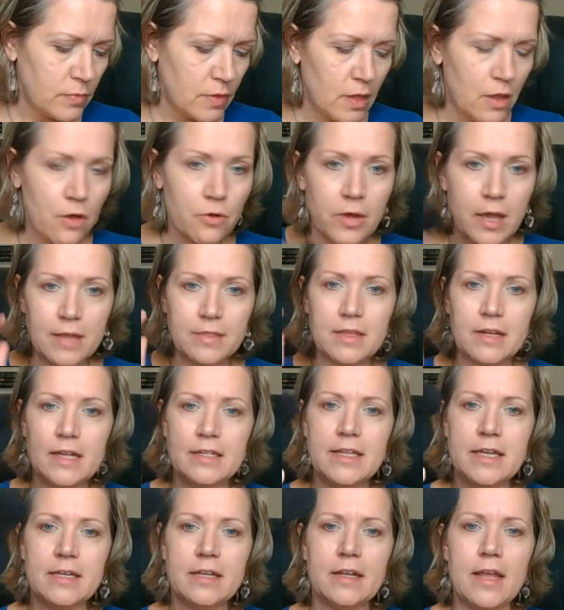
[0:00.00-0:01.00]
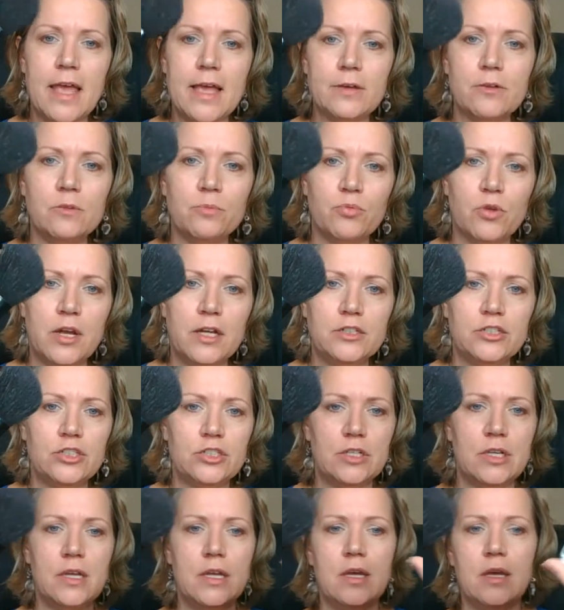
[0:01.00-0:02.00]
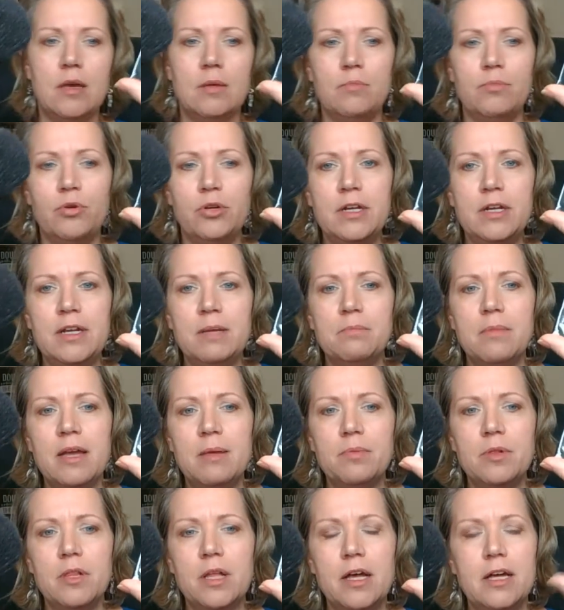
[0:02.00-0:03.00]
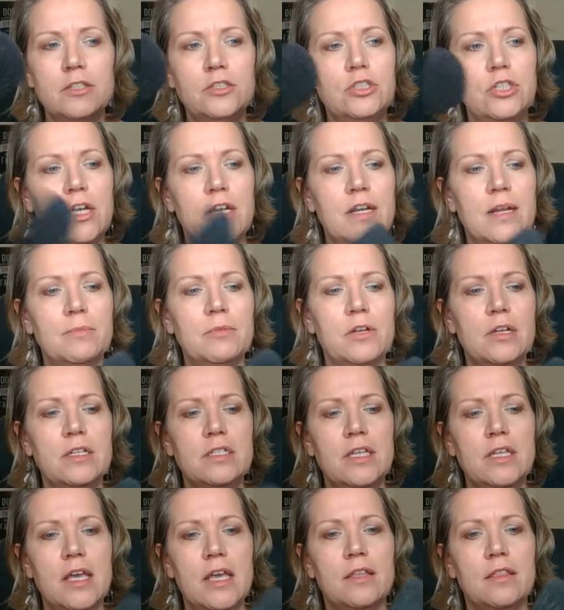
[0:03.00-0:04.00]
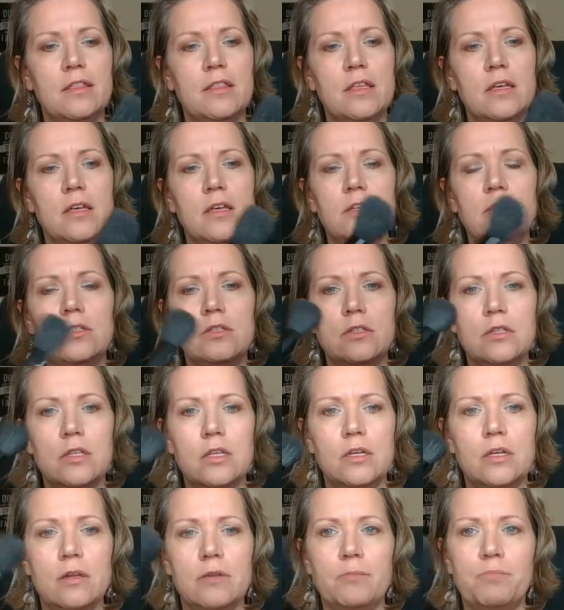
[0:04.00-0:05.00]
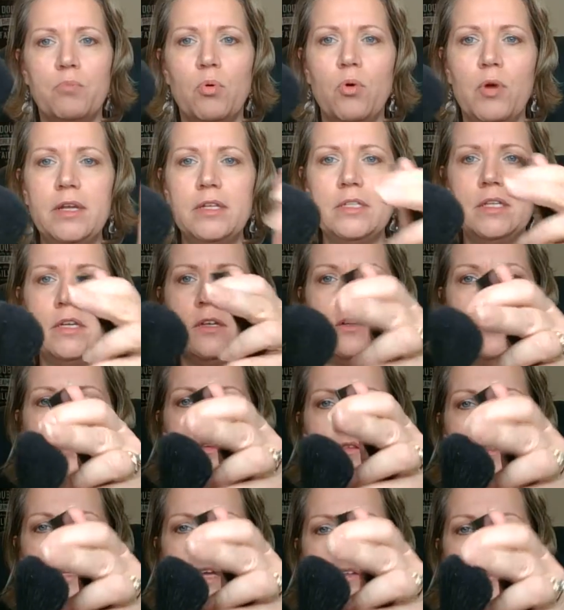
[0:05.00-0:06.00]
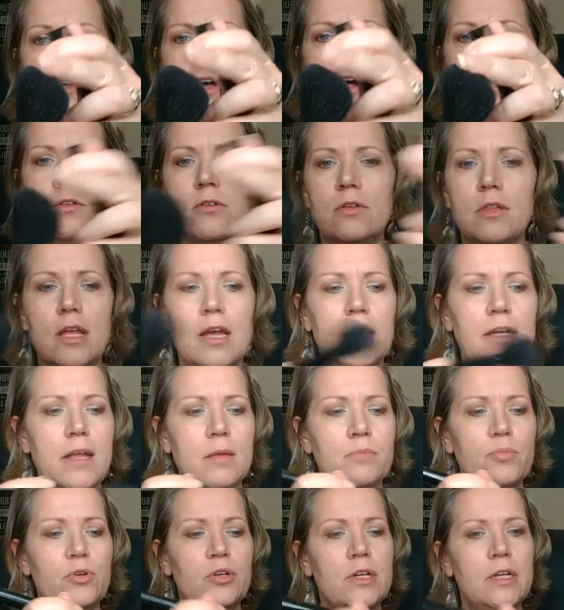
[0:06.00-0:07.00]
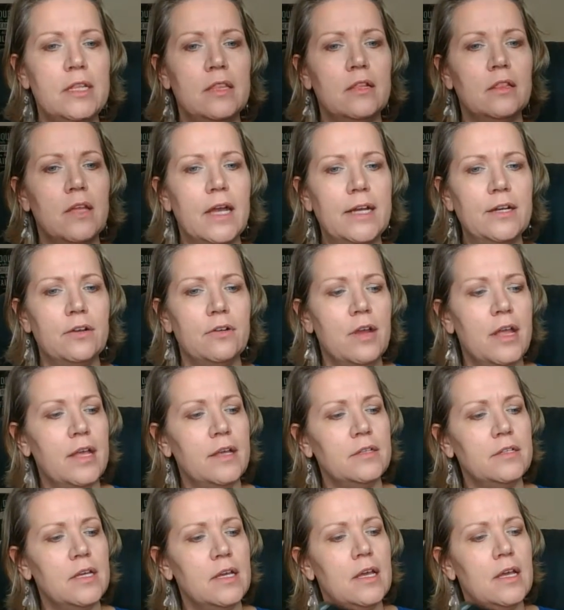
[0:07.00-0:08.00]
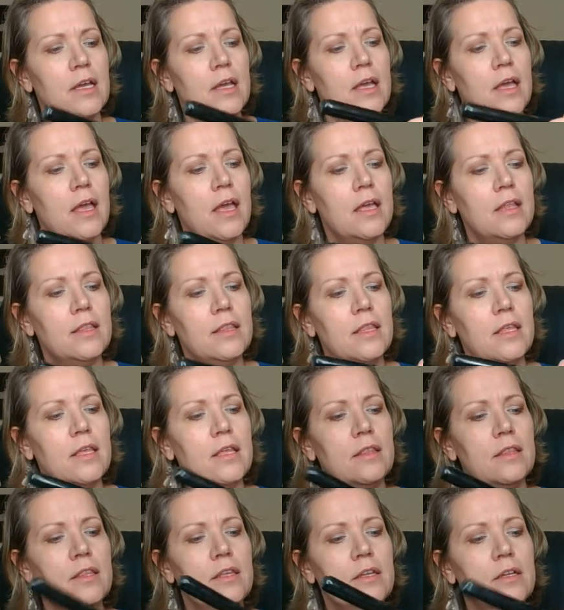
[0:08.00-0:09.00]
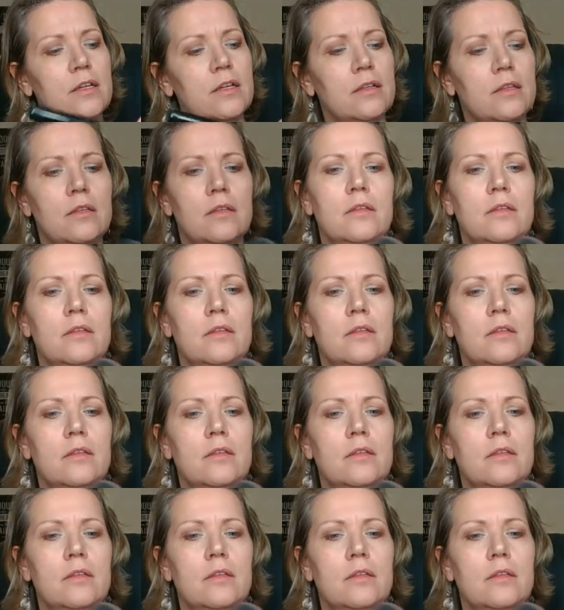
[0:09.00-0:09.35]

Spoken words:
okay, then I take an angled brush, put it in my blush, and I'm going to take the pointier, the taller line, and put it in the lighter end, and then the